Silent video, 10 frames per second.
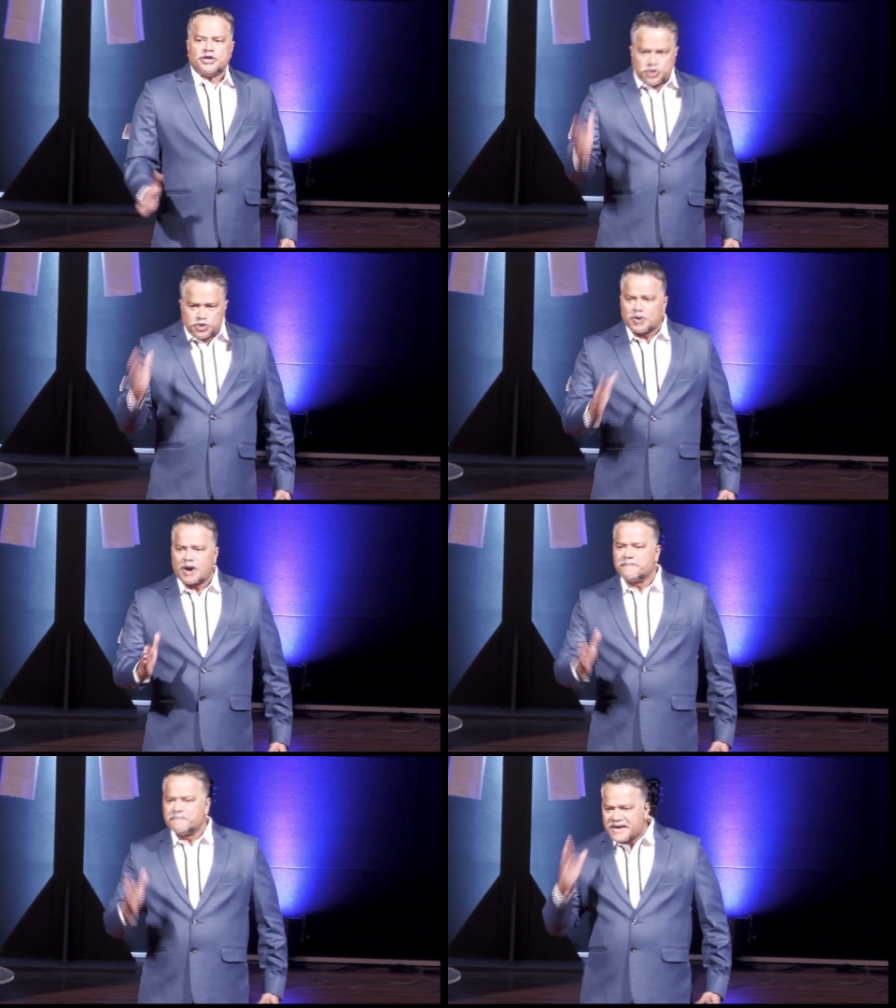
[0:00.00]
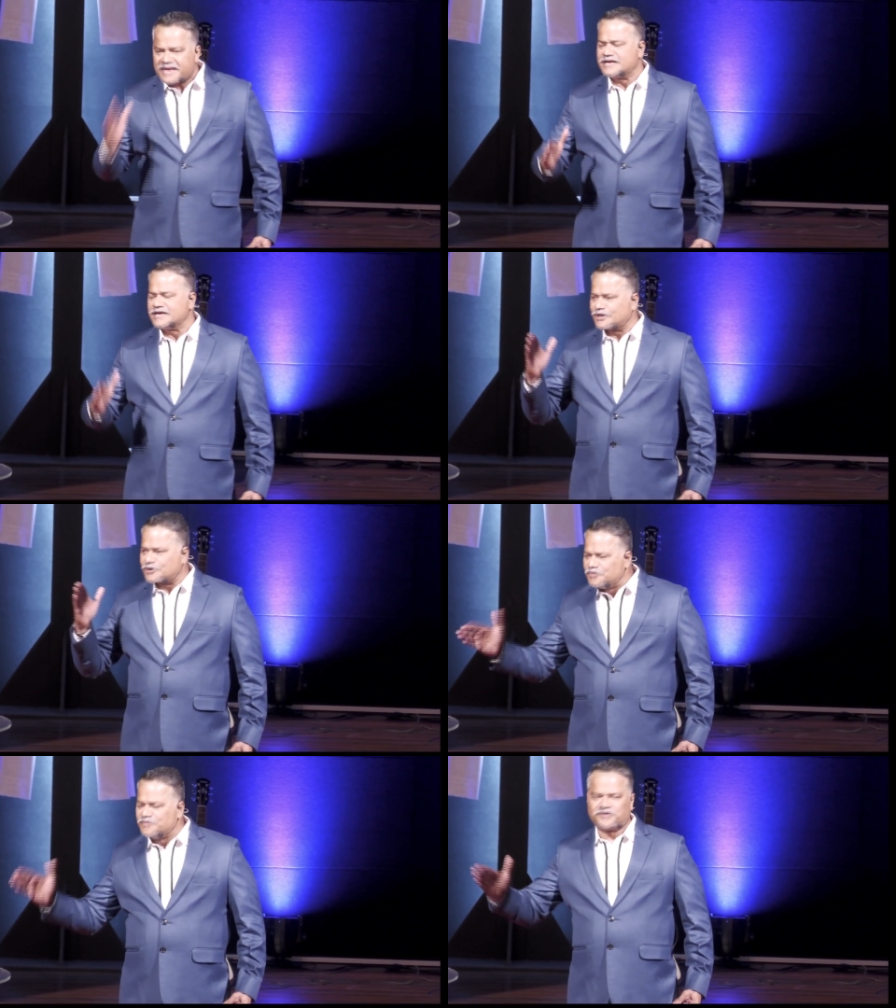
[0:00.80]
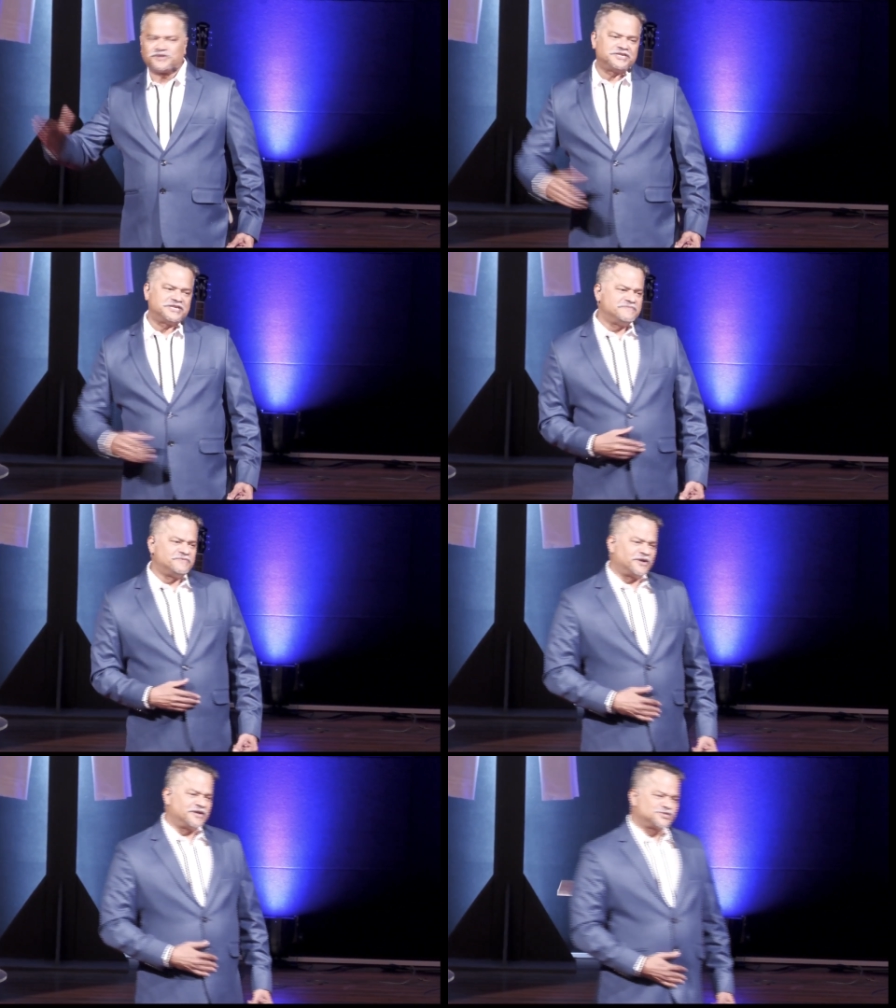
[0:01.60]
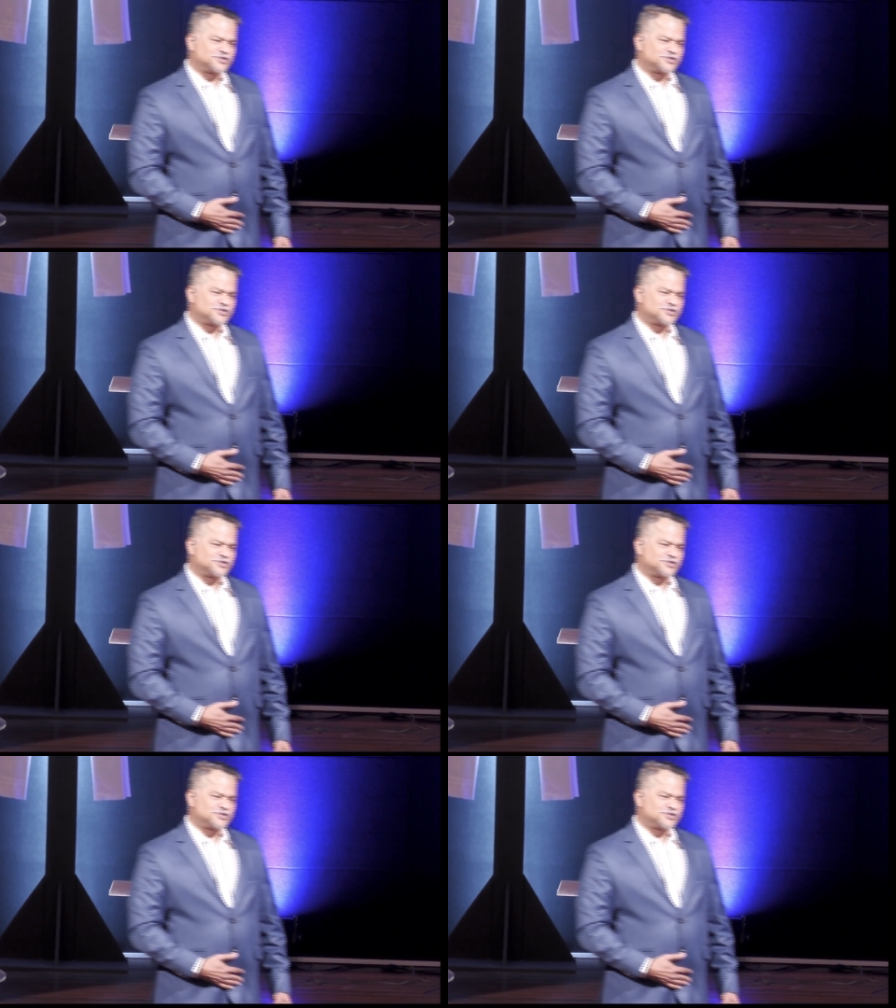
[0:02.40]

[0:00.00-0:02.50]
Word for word: you are making a room for the demonic